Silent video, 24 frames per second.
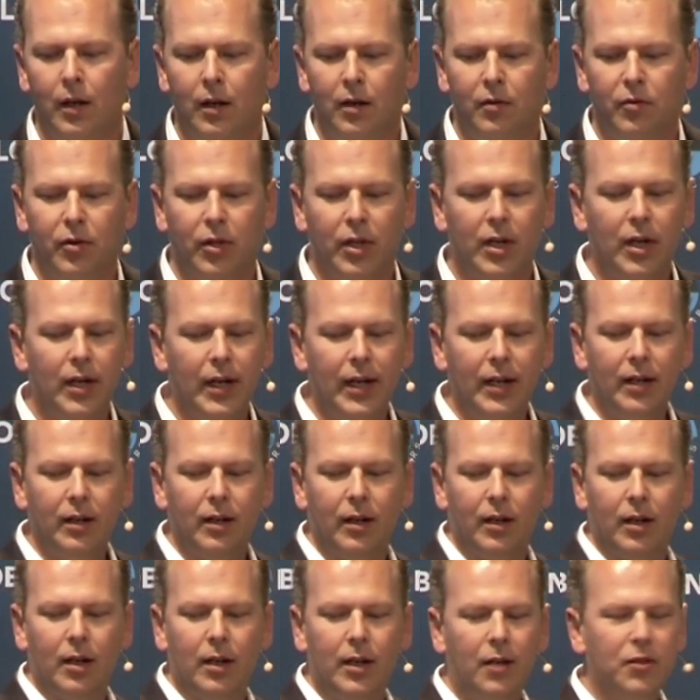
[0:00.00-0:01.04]
For the cut-in
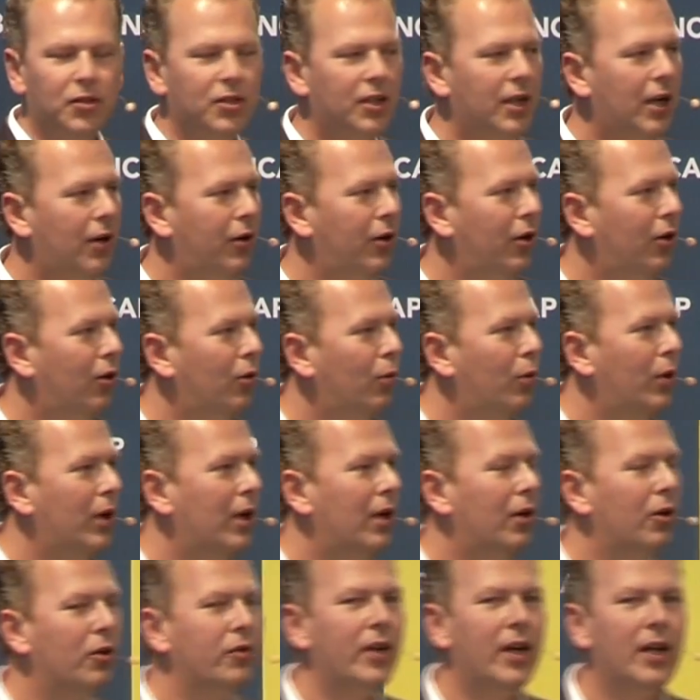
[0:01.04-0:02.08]
and cut-out scenario, we
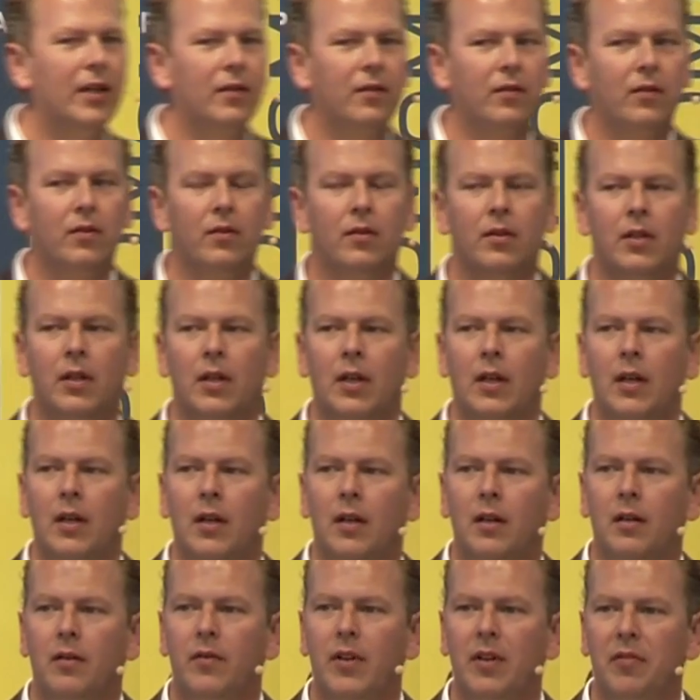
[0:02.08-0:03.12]
looked at
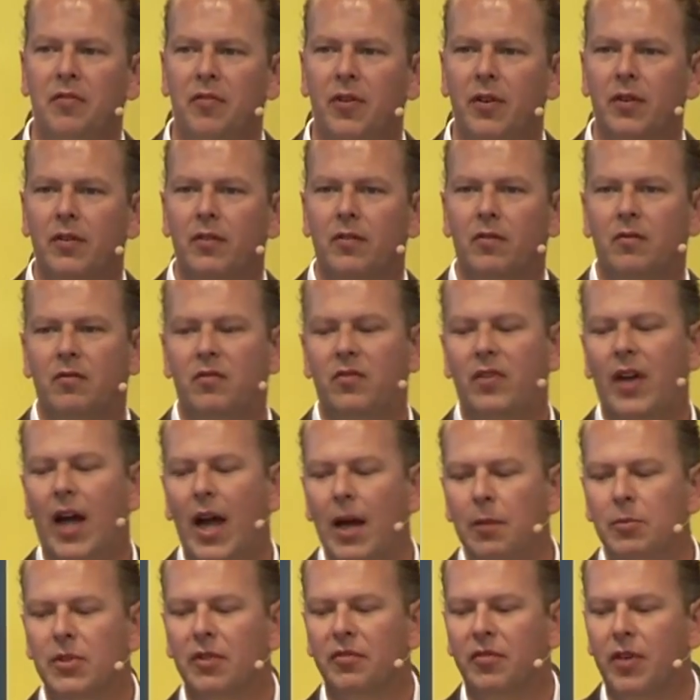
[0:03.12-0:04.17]
different
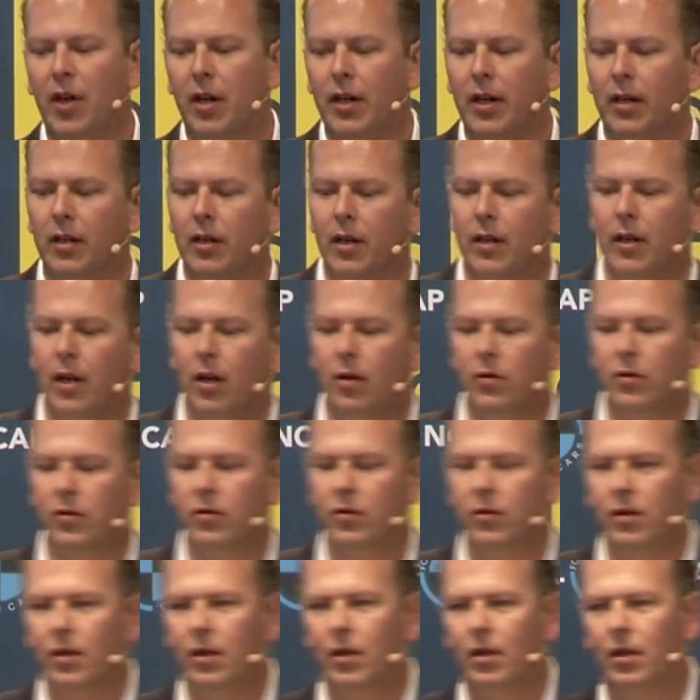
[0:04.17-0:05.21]
times of cut-in,
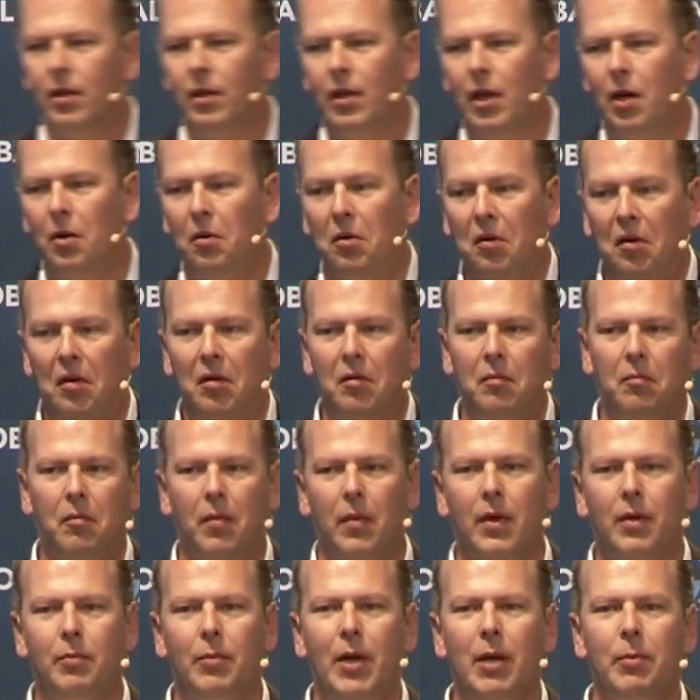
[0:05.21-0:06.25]
cut-out. Now,
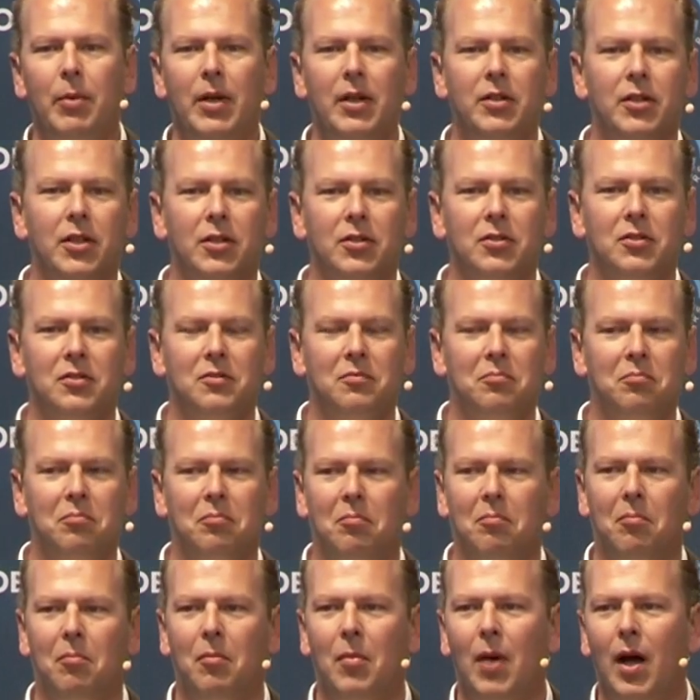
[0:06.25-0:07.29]
it may be just
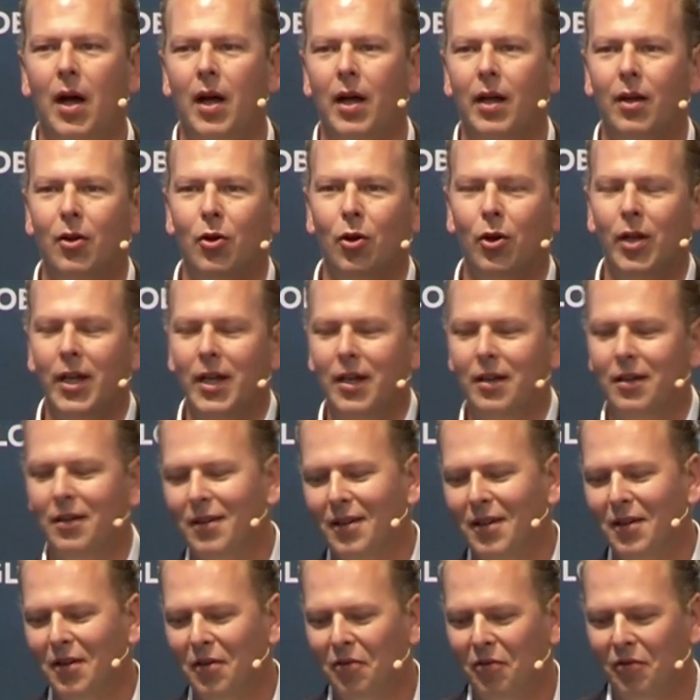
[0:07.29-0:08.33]
my colleague,
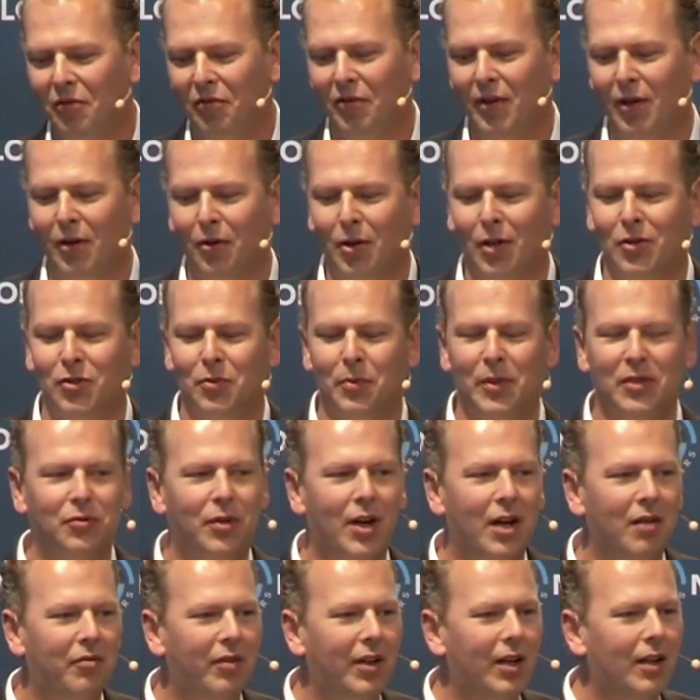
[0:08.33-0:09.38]
fellow countrymen
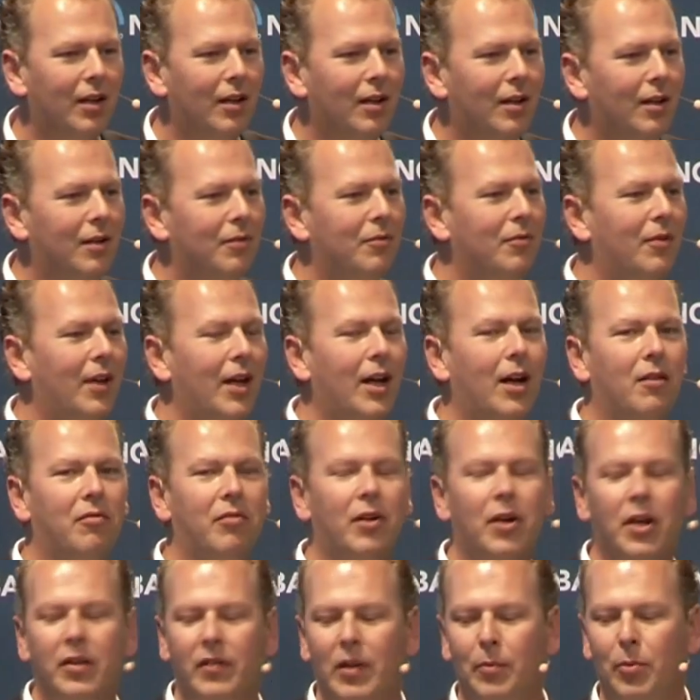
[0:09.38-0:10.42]
driving, they are
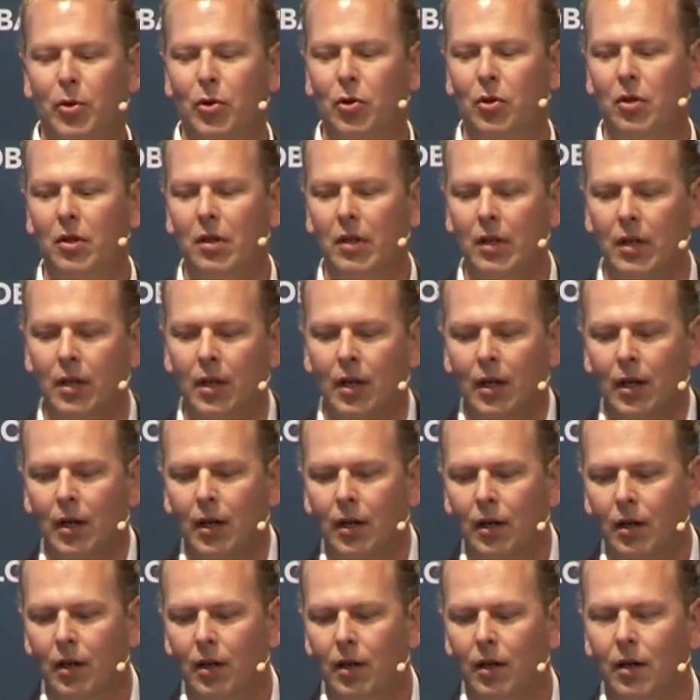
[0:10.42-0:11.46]
very typical,
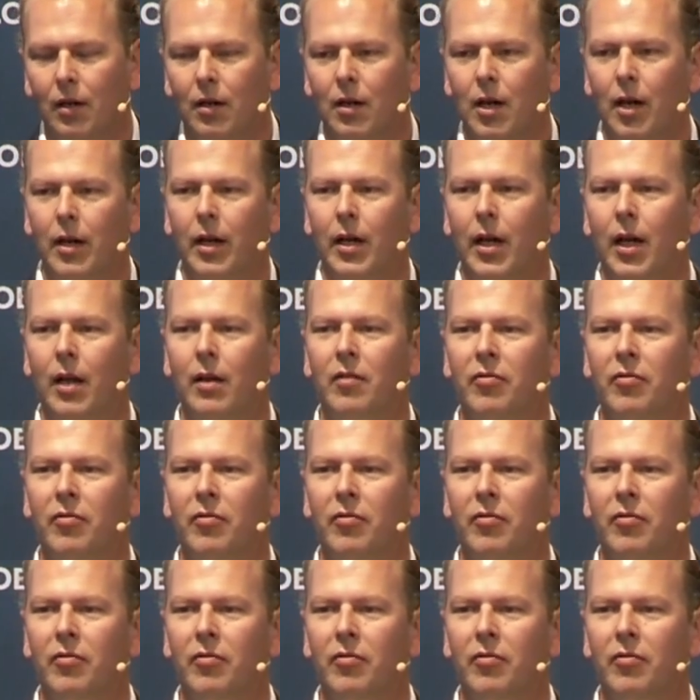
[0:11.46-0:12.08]
cutting in